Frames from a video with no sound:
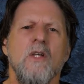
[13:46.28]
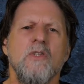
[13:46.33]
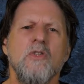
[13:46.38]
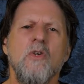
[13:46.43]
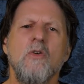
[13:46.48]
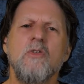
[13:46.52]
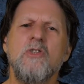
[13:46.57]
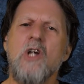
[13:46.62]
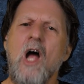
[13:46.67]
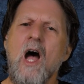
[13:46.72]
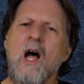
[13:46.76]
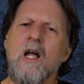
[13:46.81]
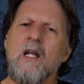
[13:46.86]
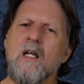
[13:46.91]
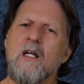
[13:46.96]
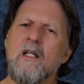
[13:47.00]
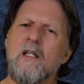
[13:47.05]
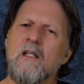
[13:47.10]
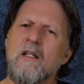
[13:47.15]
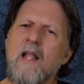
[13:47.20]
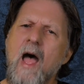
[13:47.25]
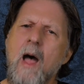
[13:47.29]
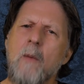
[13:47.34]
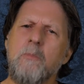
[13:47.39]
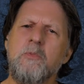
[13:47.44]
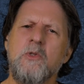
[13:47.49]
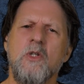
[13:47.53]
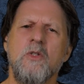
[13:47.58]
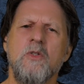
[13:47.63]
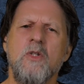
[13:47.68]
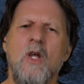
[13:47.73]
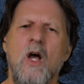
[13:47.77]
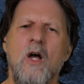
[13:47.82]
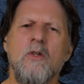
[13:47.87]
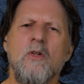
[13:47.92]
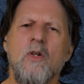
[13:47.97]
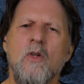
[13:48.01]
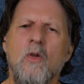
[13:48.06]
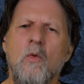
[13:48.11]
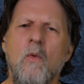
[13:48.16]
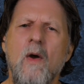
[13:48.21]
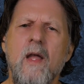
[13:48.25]
So John collapses
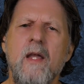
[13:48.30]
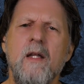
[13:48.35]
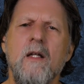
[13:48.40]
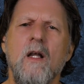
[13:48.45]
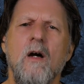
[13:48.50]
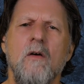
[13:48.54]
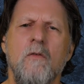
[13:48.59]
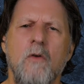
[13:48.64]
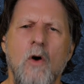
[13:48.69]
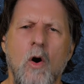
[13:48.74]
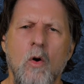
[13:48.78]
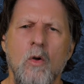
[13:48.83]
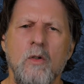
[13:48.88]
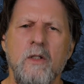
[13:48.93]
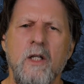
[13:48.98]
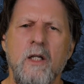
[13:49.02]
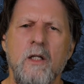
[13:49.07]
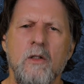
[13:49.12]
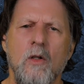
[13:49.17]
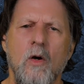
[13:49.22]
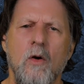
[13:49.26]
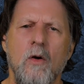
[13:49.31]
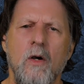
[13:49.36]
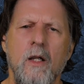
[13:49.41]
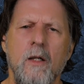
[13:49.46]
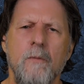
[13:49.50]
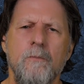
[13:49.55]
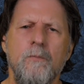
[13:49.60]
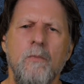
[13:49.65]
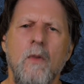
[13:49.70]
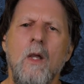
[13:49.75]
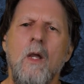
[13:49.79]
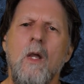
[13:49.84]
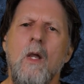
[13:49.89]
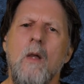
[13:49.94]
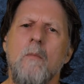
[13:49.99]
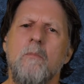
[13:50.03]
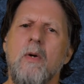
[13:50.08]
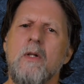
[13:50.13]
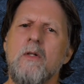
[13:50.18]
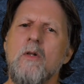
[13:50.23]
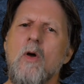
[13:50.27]
under the weight of holy glory.
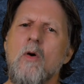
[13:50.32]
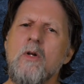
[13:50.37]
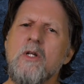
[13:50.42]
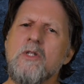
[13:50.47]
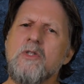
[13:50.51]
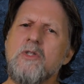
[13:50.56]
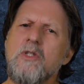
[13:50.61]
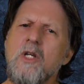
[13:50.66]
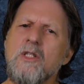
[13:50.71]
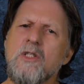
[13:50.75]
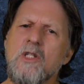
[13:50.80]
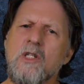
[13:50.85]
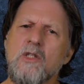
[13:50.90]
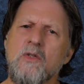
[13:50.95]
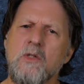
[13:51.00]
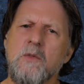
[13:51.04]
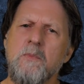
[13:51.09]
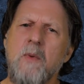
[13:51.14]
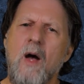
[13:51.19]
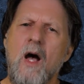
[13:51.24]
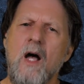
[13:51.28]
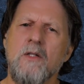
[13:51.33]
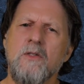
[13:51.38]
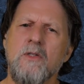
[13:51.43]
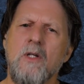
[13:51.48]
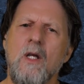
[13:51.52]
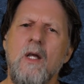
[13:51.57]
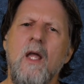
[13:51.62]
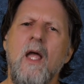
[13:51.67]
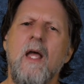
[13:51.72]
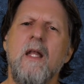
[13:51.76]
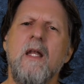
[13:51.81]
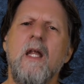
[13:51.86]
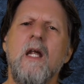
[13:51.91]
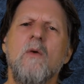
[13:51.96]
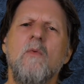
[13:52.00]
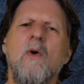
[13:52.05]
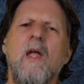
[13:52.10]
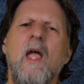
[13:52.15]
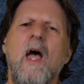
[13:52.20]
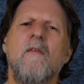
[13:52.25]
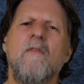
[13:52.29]
But notice Jesus' response, and here
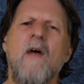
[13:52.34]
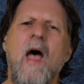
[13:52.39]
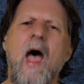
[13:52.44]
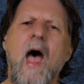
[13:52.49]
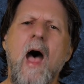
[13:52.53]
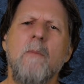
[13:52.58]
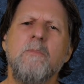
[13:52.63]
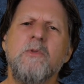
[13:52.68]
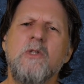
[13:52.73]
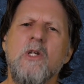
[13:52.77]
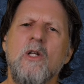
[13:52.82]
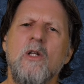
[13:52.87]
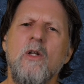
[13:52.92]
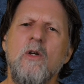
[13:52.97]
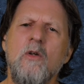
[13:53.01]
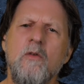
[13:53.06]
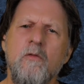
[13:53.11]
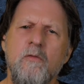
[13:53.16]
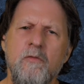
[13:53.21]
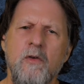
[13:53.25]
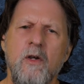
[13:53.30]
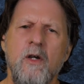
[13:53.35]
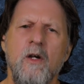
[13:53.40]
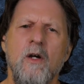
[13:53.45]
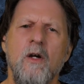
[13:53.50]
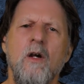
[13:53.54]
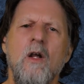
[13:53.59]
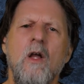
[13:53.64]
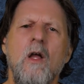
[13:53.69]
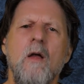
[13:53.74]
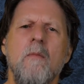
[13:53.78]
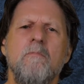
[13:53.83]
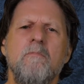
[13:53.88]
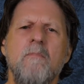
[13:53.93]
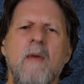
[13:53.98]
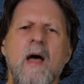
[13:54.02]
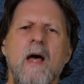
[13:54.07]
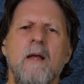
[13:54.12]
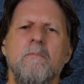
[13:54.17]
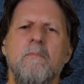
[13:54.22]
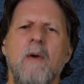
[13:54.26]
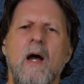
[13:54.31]
we have absolute fear
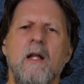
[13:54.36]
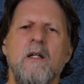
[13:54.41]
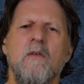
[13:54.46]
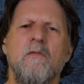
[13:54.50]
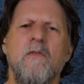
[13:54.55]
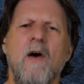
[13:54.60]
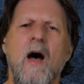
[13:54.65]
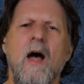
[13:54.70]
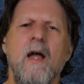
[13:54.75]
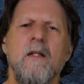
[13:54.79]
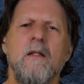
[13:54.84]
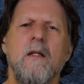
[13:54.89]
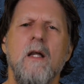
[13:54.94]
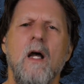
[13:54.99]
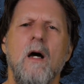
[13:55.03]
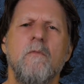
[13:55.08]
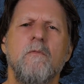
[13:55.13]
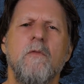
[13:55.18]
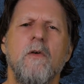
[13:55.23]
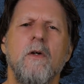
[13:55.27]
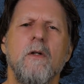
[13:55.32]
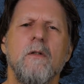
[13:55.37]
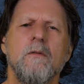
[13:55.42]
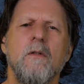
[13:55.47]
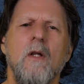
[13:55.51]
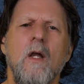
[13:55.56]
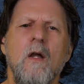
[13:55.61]
met by divine comfort.